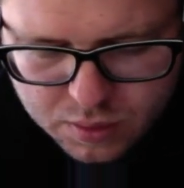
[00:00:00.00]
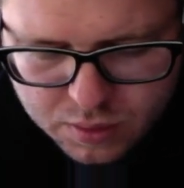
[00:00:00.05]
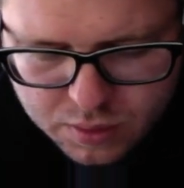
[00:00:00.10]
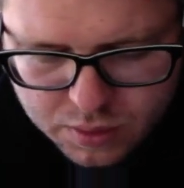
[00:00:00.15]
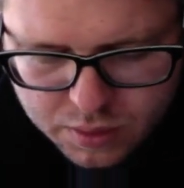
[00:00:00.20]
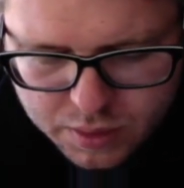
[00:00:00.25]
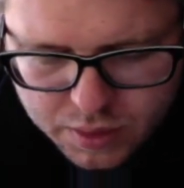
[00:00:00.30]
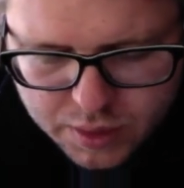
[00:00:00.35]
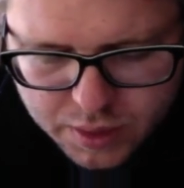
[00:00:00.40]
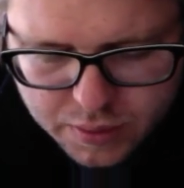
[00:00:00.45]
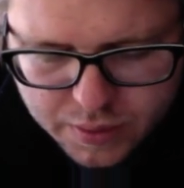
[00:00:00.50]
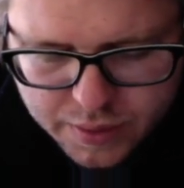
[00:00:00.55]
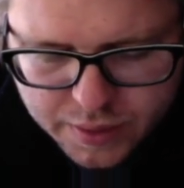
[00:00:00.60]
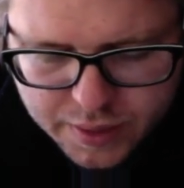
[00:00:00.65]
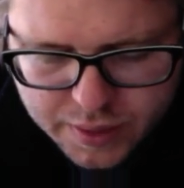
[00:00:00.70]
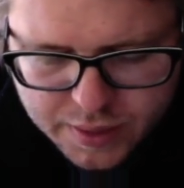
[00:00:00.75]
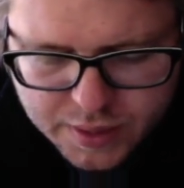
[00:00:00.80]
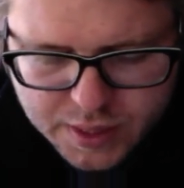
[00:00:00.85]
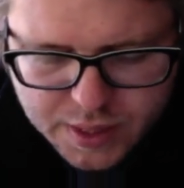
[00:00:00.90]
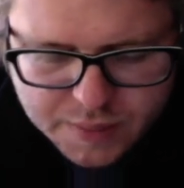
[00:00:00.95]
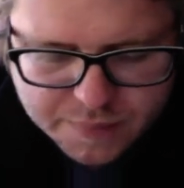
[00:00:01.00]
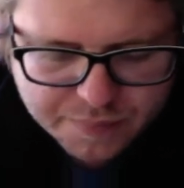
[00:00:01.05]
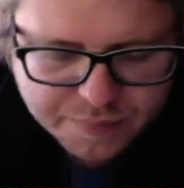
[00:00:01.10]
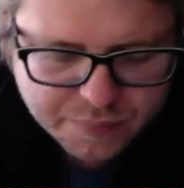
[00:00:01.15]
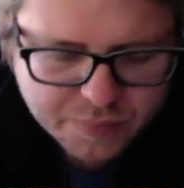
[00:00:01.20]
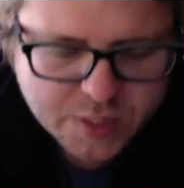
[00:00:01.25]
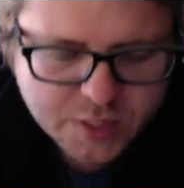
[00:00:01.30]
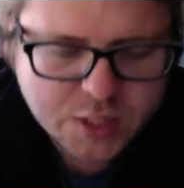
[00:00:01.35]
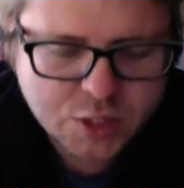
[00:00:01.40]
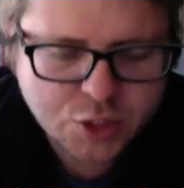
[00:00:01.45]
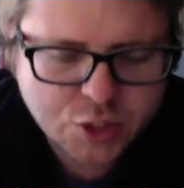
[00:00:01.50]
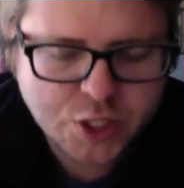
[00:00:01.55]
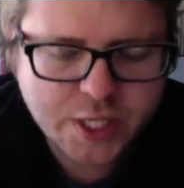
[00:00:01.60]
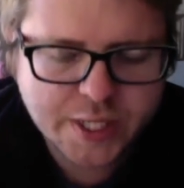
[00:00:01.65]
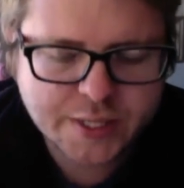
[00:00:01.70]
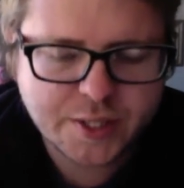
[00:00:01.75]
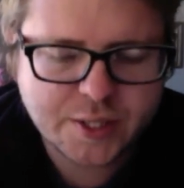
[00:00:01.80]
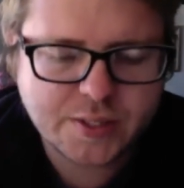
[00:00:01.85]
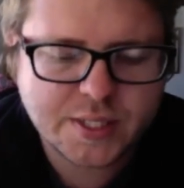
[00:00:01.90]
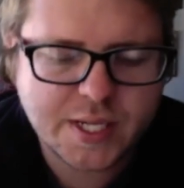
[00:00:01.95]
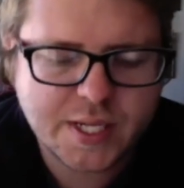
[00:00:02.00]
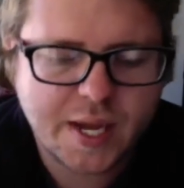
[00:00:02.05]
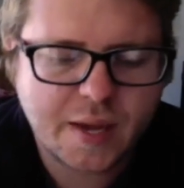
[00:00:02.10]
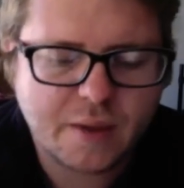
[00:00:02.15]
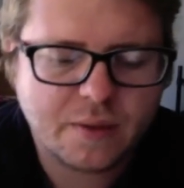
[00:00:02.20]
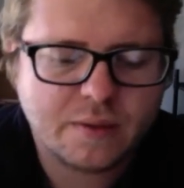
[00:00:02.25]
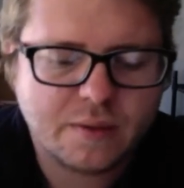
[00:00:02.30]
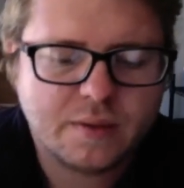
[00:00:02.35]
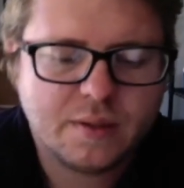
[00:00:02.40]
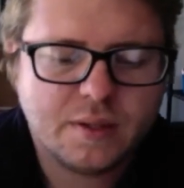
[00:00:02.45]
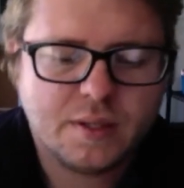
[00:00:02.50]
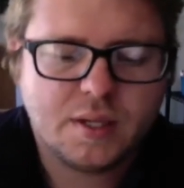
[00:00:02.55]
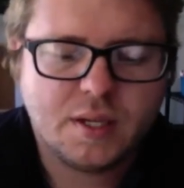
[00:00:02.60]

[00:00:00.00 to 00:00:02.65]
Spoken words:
There you go, guys. So check those out.